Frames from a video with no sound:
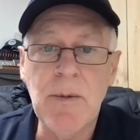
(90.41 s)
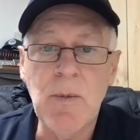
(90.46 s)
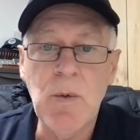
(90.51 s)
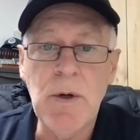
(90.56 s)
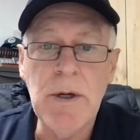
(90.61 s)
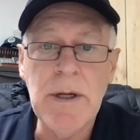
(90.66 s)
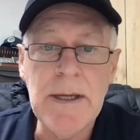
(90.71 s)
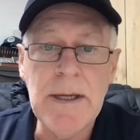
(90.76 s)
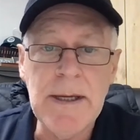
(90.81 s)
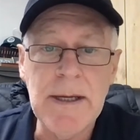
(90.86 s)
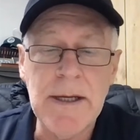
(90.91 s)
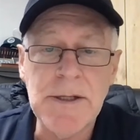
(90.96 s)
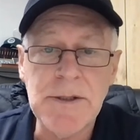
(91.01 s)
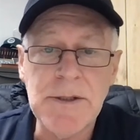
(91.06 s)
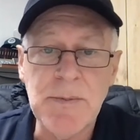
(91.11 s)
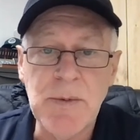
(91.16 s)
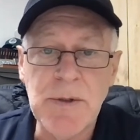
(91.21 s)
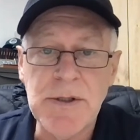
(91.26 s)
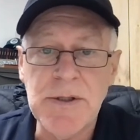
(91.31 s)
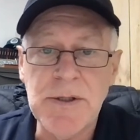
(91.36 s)
we
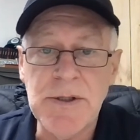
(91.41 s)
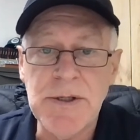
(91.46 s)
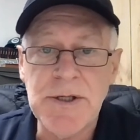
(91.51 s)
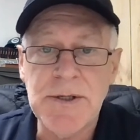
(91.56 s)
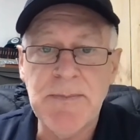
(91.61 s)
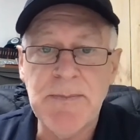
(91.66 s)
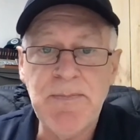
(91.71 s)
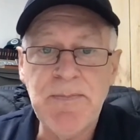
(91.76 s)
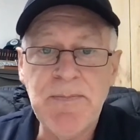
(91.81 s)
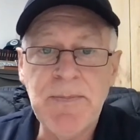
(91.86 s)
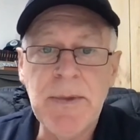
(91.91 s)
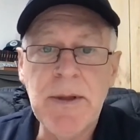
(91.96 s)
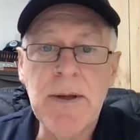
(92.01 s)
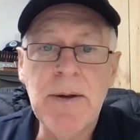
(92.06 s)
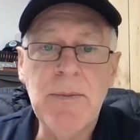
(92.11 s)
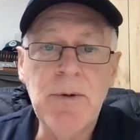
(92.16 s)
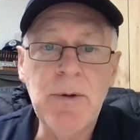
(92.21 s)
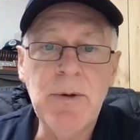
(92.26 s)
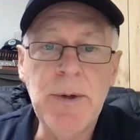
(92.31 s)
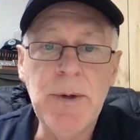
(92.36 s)
as a business
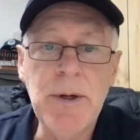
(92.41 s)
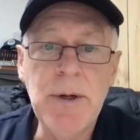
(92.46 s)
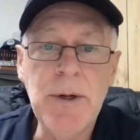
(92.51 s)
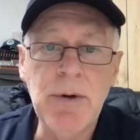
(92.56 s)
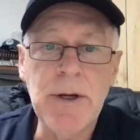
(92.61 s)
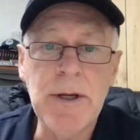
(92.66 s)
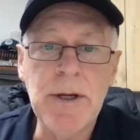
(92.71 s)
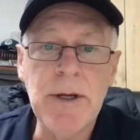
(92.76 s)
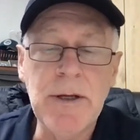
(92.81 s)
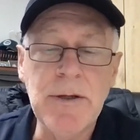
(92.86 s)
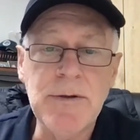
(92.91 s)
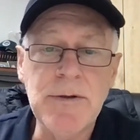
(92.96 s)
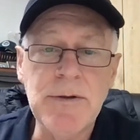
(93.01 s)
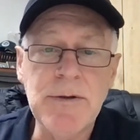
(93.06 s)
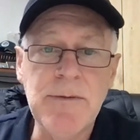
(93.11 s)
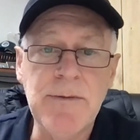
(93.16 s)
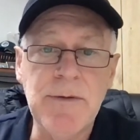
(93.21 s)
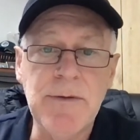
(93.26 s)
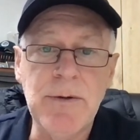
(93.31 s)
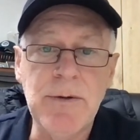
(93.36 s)
will be bringing
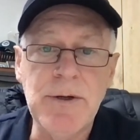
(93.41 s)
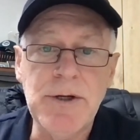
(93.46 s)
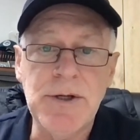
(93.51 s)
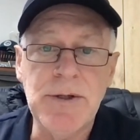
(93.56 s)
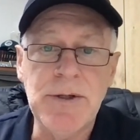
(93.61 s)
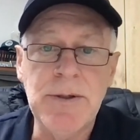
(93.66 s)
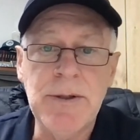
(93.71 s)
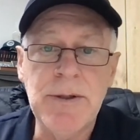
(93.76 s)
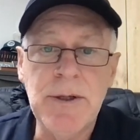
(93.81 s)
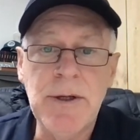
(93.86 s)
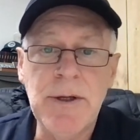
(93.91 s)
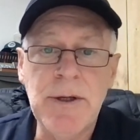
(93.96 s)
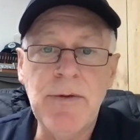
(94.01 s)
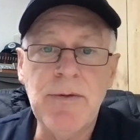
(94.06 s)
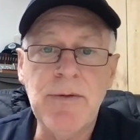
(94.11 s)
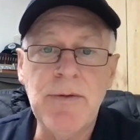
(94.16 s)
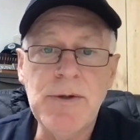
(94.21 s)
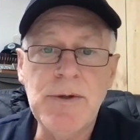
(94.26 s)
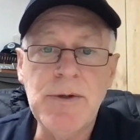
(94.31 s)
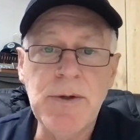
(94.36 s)
to fruition
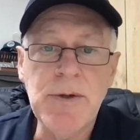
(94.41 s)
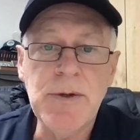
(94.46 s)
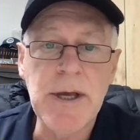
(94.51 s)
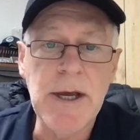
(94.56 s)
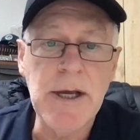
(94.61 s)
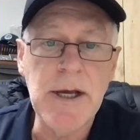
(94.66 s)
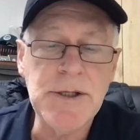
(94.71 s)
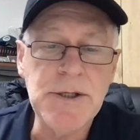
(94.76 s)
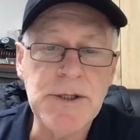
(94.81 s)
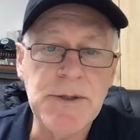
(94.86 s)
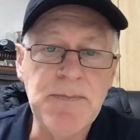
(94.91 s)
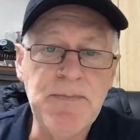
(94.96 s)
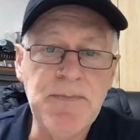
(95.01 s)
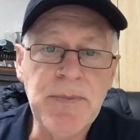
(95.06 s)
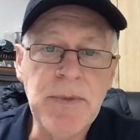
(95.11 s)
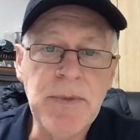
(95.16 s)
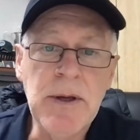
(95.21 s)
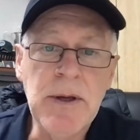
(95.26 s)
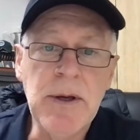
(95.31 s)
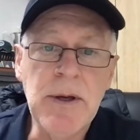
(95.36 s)
through ZuCaz,
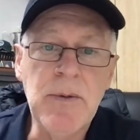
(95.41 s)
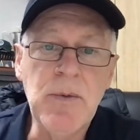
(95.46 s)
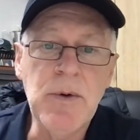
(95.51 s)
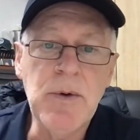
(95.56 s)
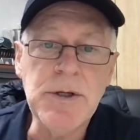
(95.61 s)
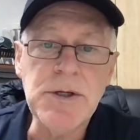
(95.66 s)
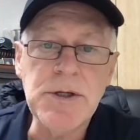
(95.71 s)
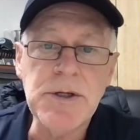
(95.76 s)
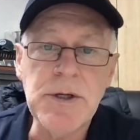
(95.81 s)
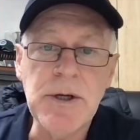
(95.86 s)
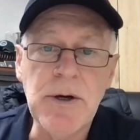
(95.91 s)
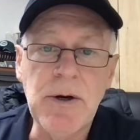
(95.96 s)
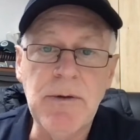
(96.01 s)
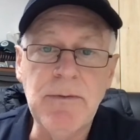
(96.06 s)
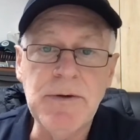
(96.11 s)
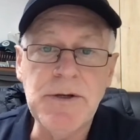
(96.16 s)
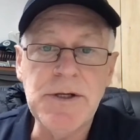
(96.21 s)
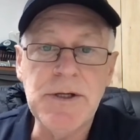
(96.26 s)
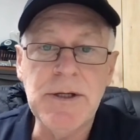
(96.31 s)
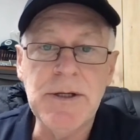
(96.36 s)
which
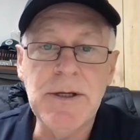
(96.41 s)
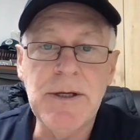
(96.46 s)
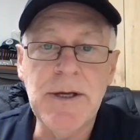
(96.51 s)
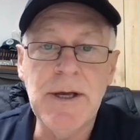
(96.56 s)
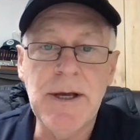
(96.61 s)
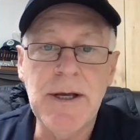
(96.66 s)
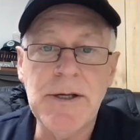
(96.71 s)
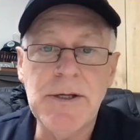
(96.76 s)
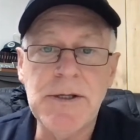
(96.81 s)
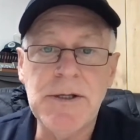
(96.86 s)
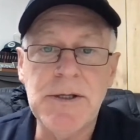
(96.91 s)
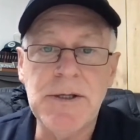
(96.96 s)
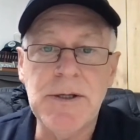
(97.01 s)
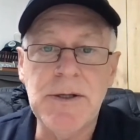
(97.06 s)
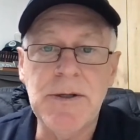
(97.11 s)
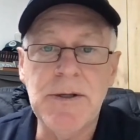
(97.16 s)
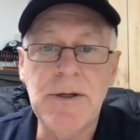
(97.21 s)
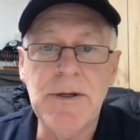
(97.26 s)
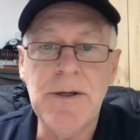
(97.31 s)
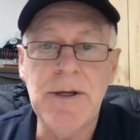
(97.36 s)
obviously has
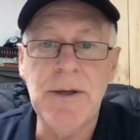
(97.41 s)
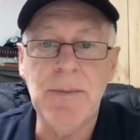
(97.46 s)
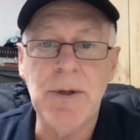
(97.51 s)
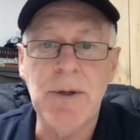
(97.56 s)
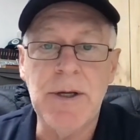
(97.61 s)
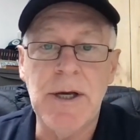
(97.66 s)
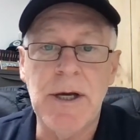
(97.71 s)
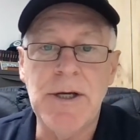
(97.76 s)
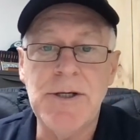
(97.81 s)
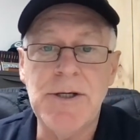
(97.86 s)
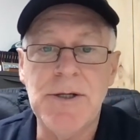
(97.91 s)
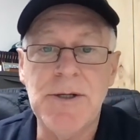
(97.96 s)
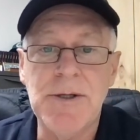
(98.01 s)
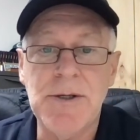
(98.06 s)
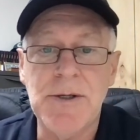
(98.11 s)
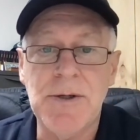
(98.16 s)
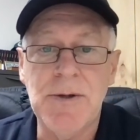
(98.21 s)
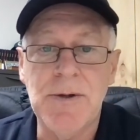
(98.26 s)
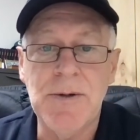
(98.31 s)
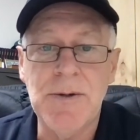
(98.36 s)
the
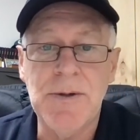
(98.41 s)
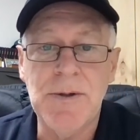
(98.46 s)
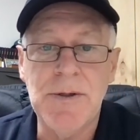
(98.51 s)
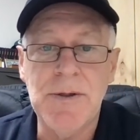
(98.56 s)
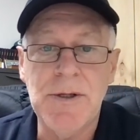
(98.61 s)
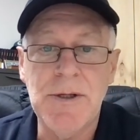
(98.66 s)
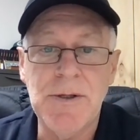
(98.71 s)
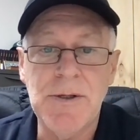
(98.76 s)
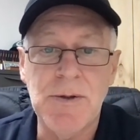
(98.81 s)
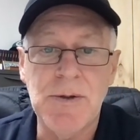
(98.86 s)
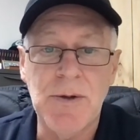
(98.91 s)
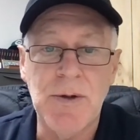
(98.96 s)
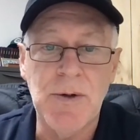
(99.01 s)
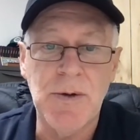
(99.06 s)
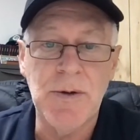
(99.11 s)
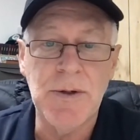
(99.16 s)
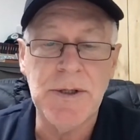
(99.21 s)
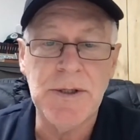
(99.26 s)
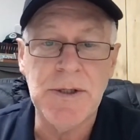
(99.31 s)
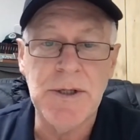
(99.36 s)
implications on the
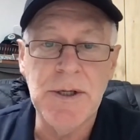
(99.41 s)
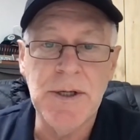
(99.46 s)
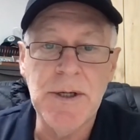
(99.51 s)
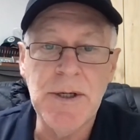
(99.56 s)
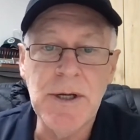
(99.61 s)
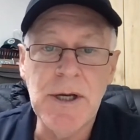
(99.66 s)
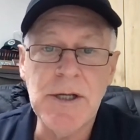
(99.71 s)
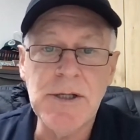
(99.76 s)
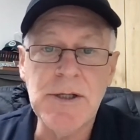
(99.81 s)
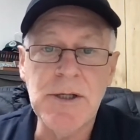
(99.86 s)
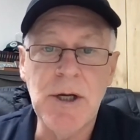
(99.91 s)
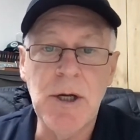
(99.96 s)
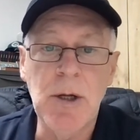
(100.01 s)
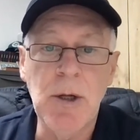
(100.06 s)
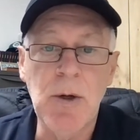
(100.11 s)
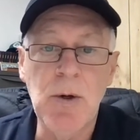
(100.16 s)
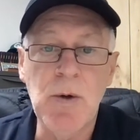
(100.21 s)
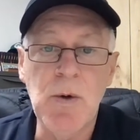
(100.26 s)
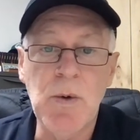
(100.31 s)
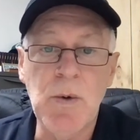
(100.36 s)
ZuCoins as the
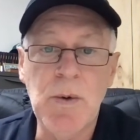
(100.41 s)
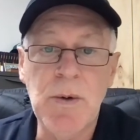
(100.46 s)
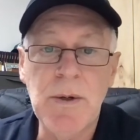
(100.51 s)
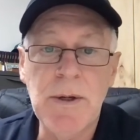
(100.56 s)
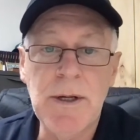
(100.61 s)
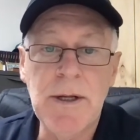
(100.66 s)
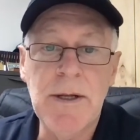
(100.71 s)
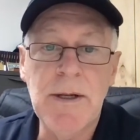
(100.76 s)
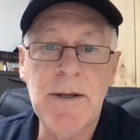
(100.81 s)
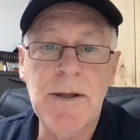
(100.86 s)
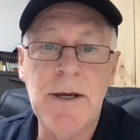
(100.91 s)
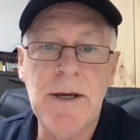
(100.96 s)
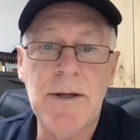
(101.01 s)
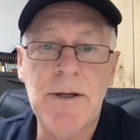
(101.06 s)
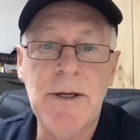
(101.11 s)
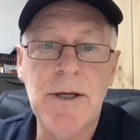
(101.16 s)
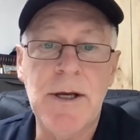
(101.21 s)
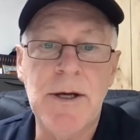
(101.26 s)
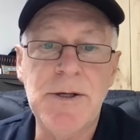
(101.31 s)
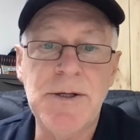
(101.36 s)
glue in that
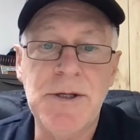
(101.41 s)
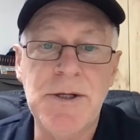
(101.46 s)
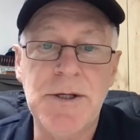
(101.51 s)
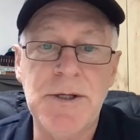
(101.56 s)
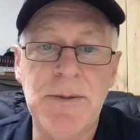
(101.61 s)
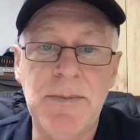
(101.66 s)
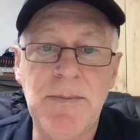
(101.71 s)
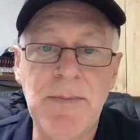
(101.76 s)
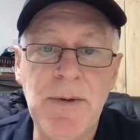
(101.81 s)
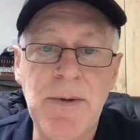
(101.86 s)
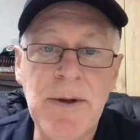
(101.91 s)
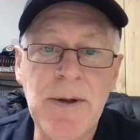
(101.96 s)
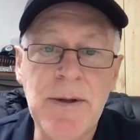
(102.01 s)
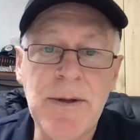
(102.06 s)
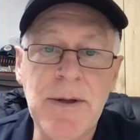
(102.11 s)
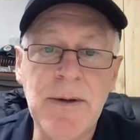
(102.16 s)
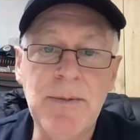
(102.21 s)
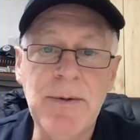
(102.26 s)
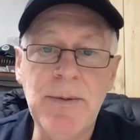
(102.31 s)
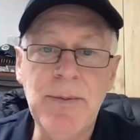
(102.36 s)
ecosystem
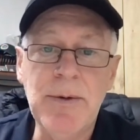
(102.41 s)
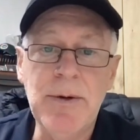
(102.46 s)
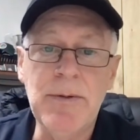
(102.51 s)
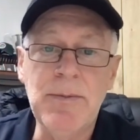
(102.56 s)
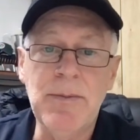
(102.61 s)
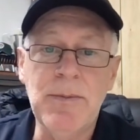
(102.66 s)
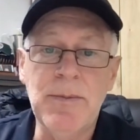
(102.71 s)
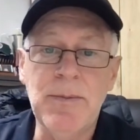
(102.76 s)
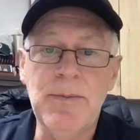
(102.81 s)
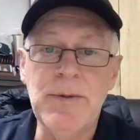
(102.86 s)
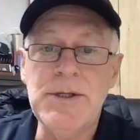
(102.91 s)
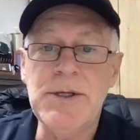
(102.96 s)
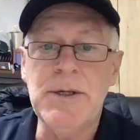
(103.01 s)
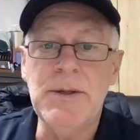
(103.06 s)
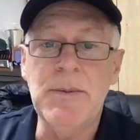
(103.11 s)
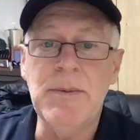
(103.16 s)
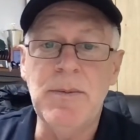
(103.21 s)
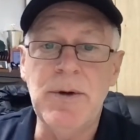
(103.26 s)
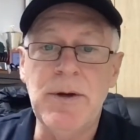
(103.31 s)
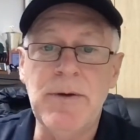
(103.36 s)
that we've been
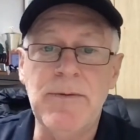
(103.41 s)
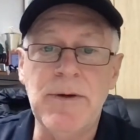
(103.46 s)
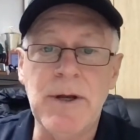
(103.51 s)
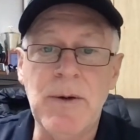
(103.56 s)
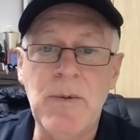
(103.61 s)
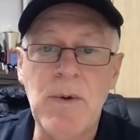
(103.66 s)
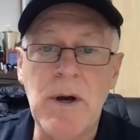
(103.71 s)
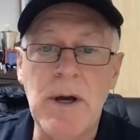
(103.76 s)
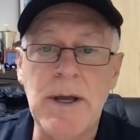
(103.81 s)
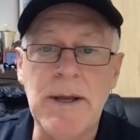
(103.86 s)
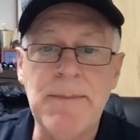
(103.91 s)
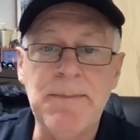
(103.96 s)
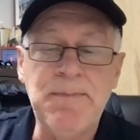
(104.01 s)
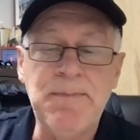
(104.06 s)
busy beavering away.